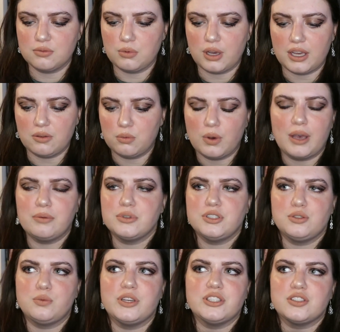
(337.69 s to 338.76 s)
why
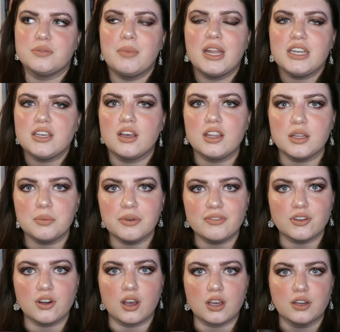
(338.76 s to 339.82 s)
would you waste your money on them
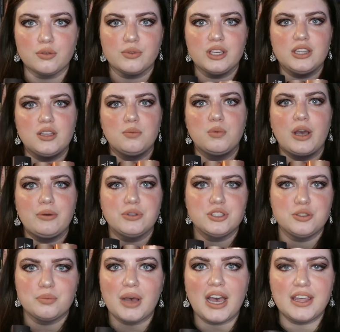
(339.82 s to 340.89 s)
if you're not gonna read them? Why
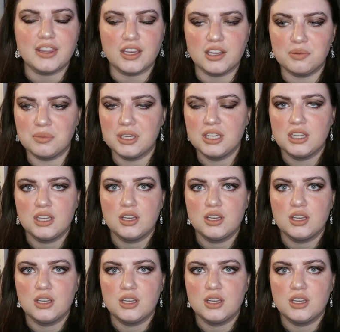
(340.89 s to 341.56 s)
would you buy them?